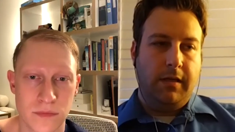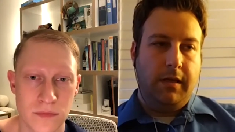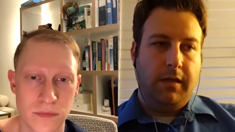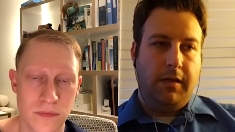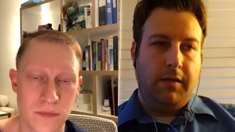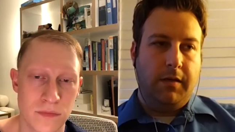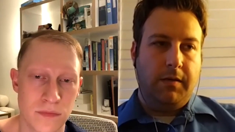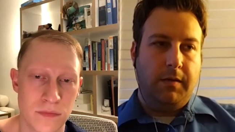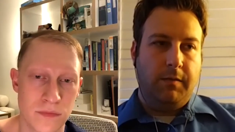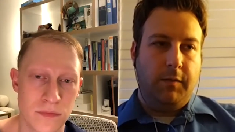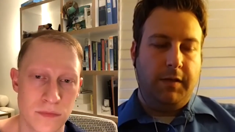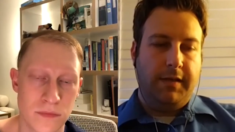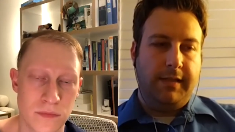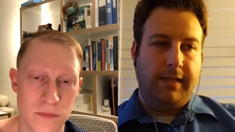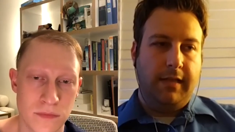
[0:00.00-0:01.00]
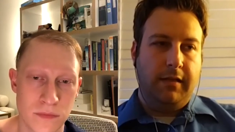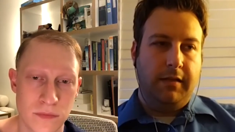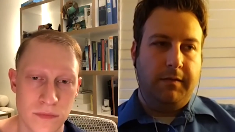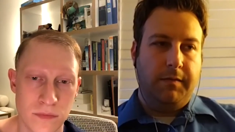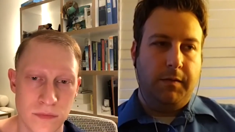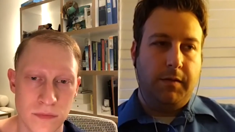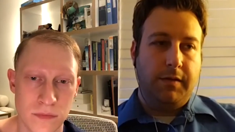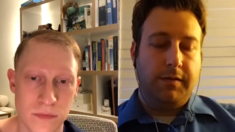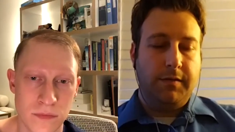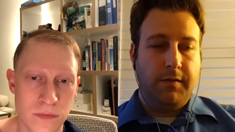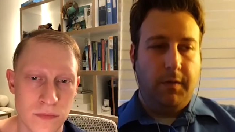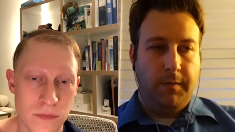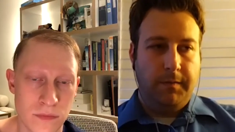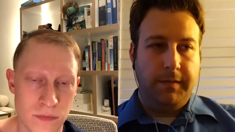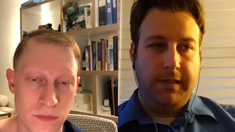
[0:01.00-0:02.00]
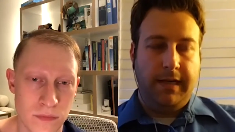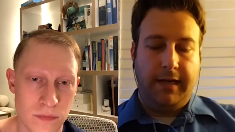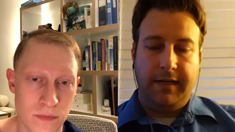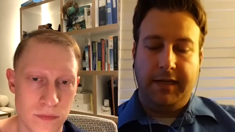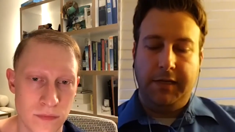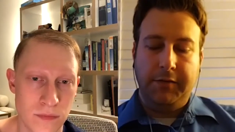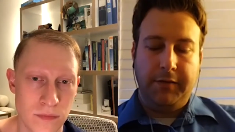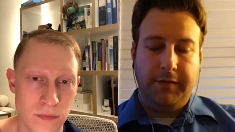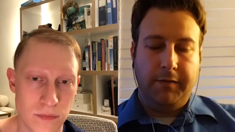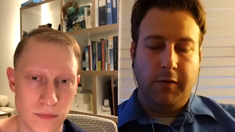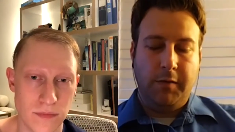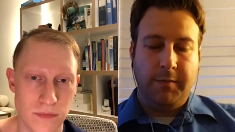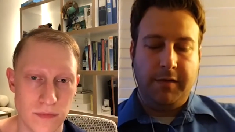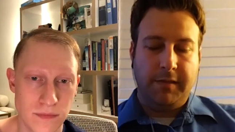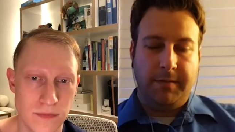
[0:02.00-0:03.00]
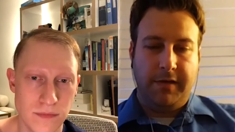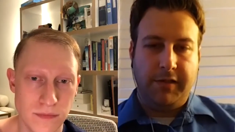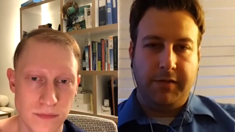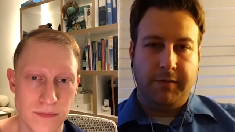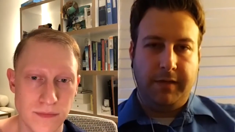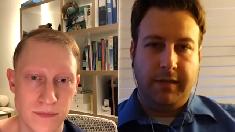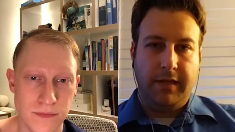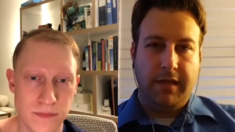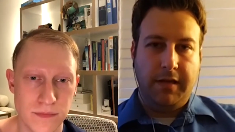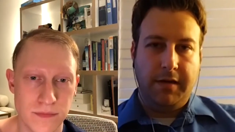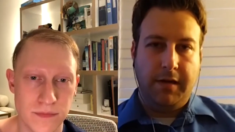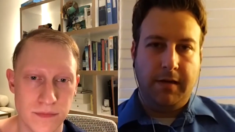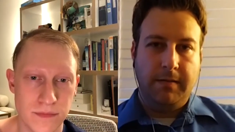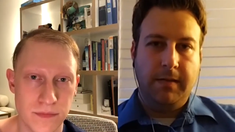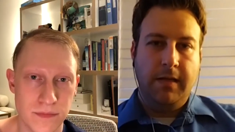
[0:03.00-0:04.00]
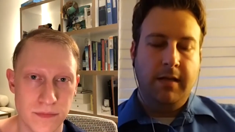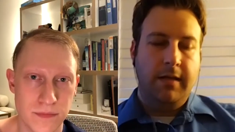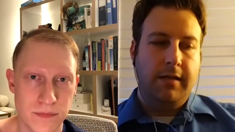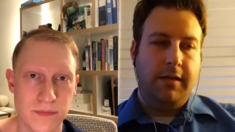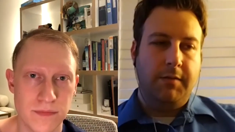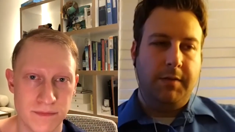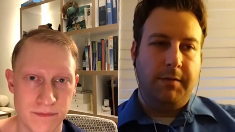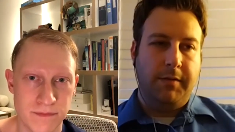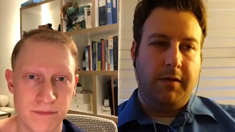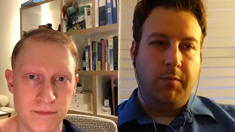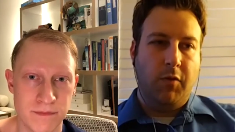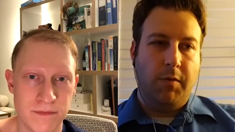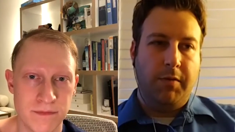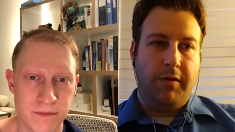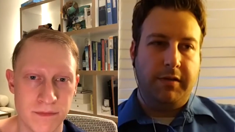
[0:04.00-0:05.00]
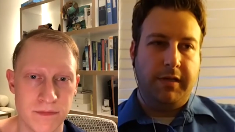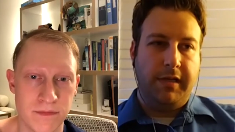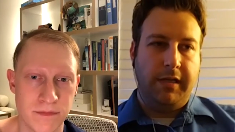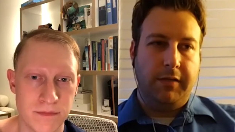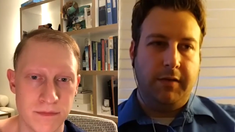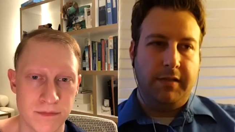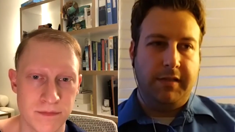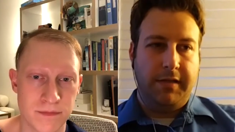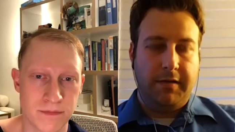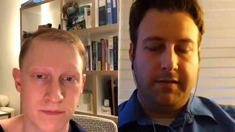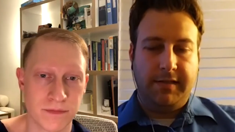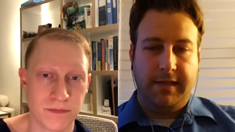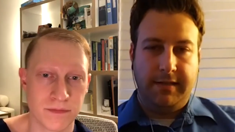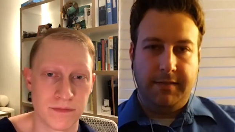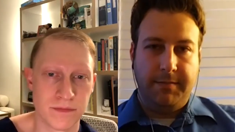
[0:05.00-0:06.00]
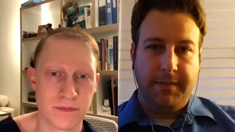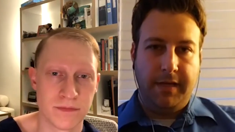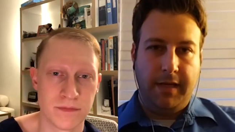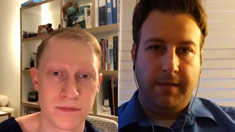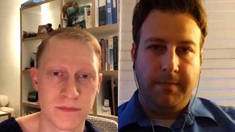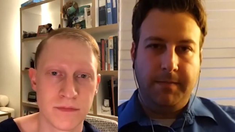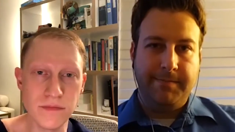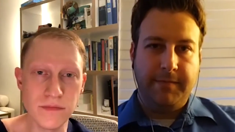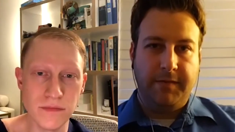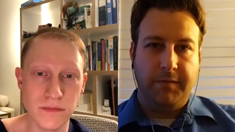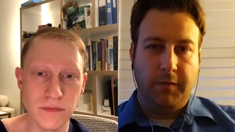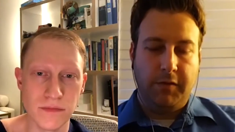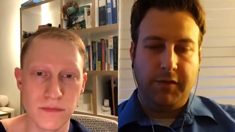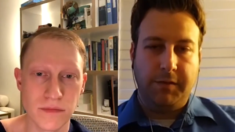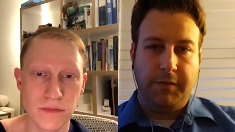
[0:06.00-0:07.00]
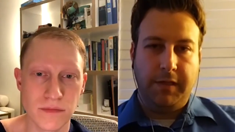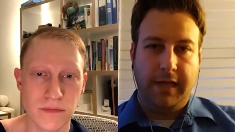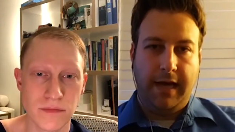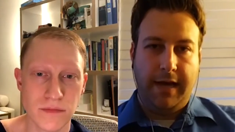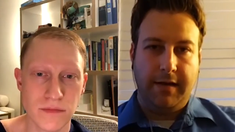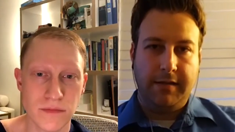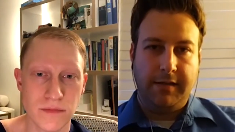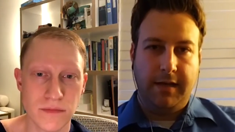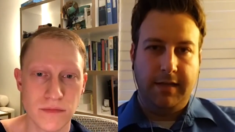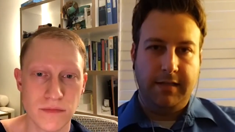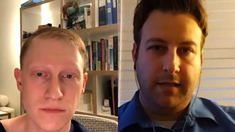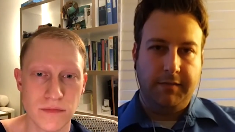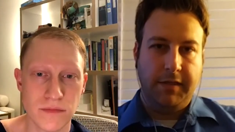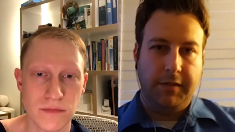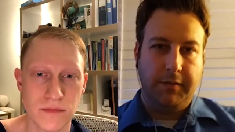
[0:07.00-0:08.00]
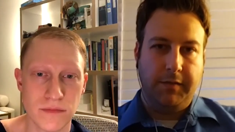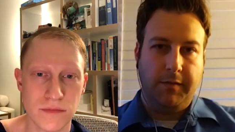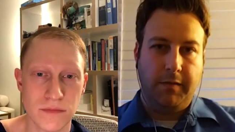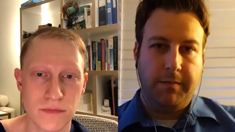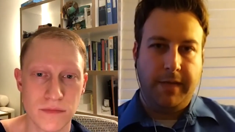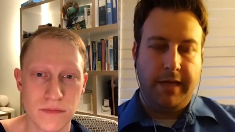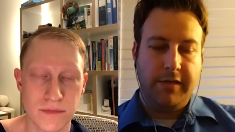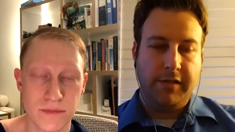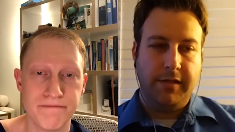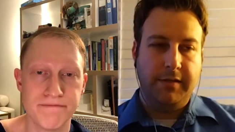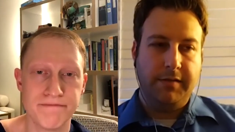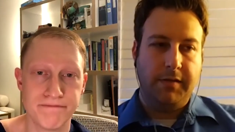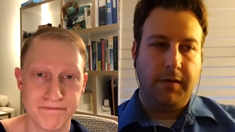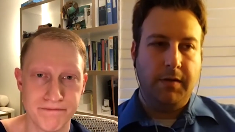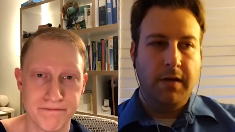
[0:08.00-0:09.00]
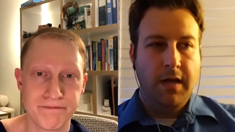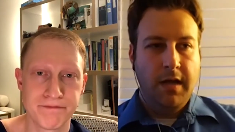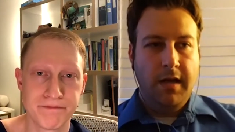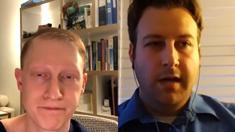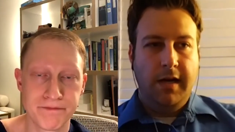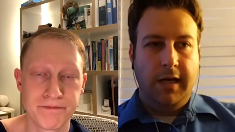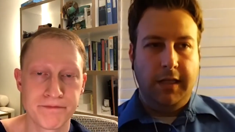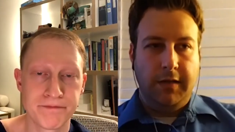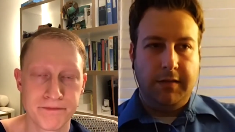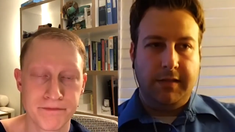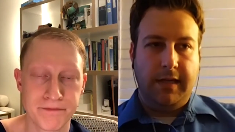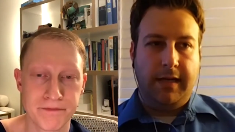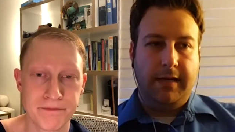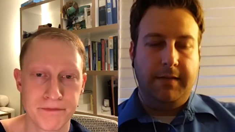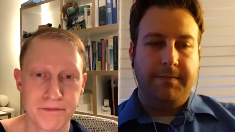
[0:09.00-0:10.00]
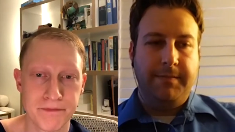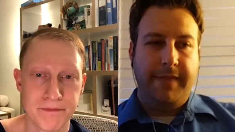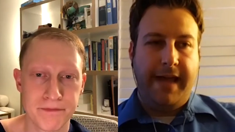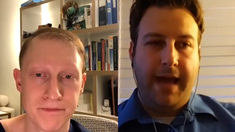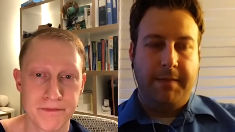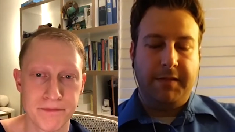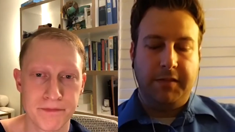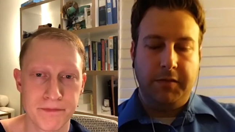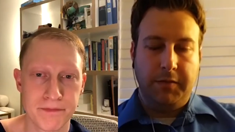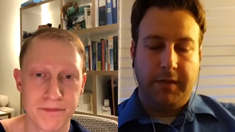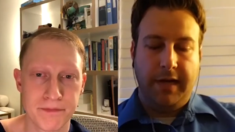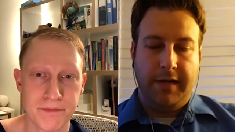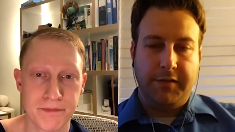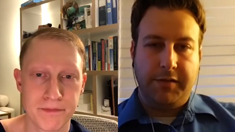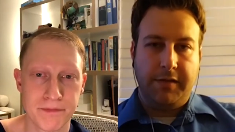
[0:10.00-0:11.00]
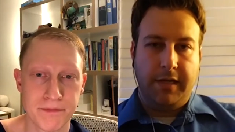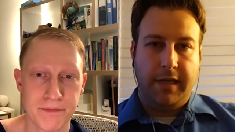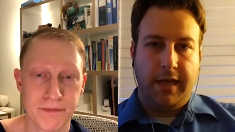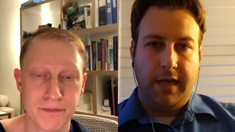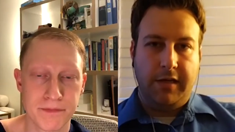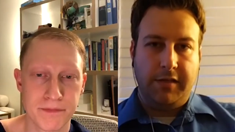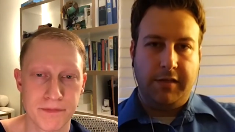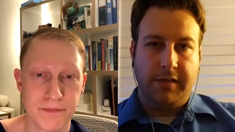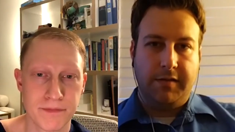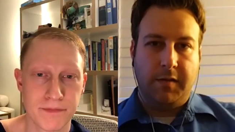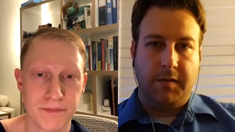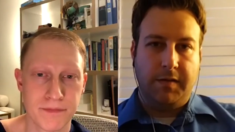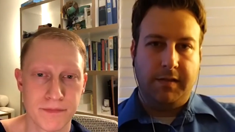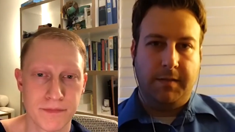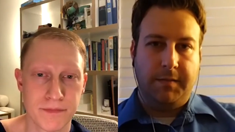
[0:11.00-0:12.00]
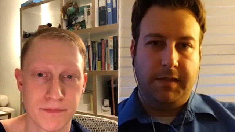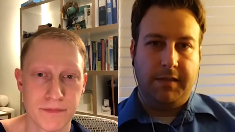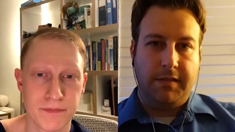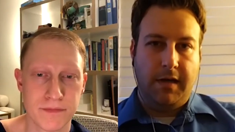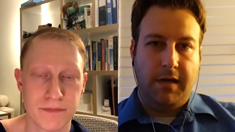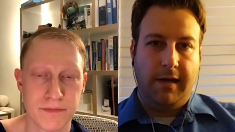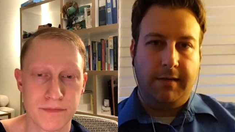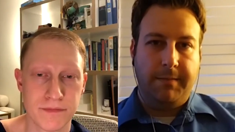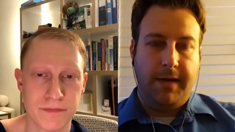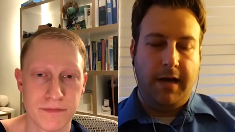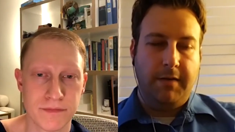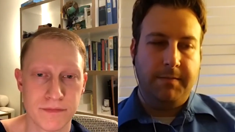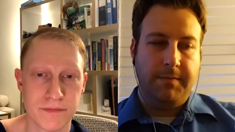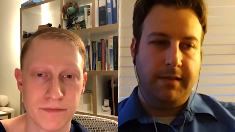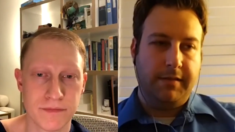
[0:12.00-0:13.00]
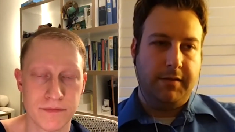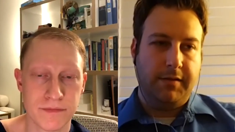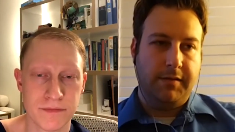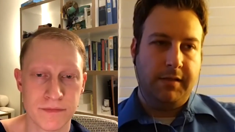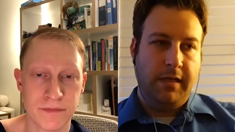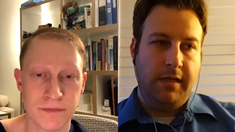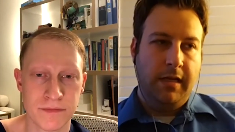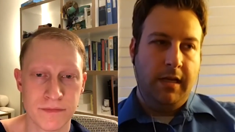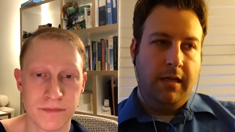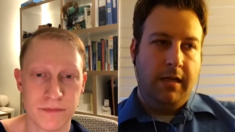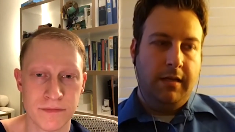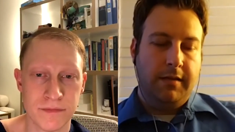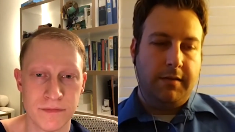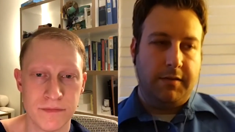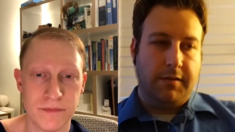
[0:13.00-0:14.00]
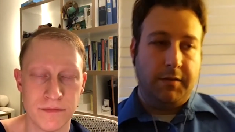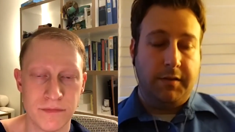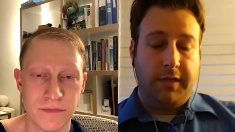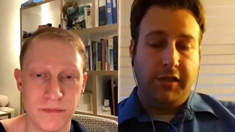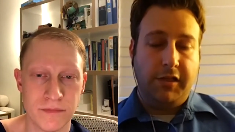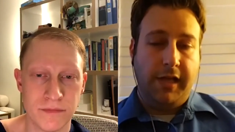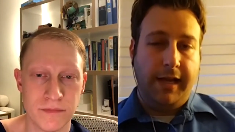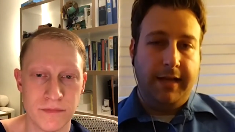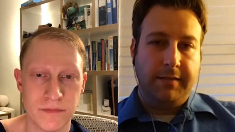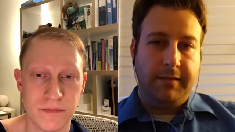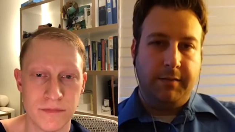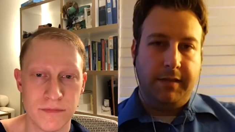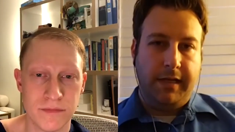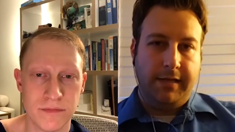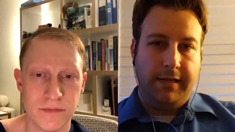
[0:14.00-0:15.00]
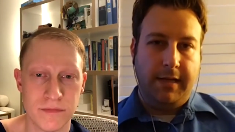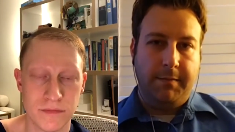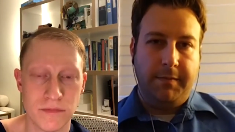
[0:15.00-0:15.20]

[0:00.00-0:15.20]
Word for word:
Speaker 1: you know, one of the things I look for is hopefully not a keloid former, especially with the ear. You know, people that are more prone to keloids, the ears tend to be, unfortunately, one of the higher sites of keloid formation. So, although it's not an absolute contraindication, it's certainly something to talk about because there's there's certainly a chance with any type